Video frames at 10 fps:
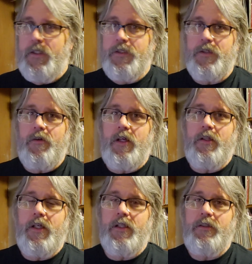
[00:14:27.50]

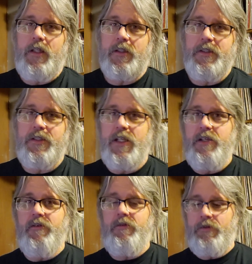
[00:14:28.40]
So I'll
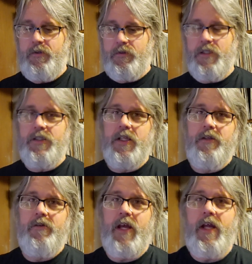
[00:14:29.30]
continue
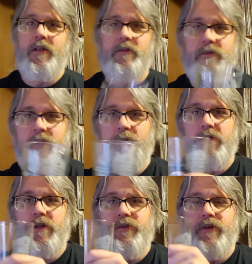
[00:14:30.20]
that and keep
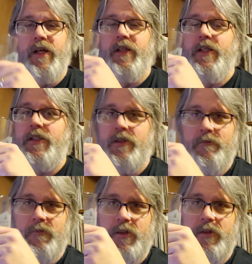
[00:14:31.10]
on drinking this,
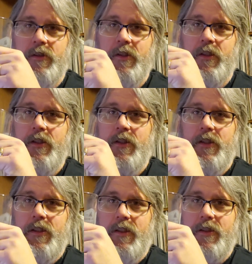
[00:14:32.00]
and
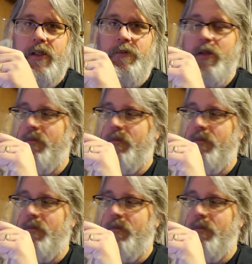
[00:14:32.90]
I'll keep you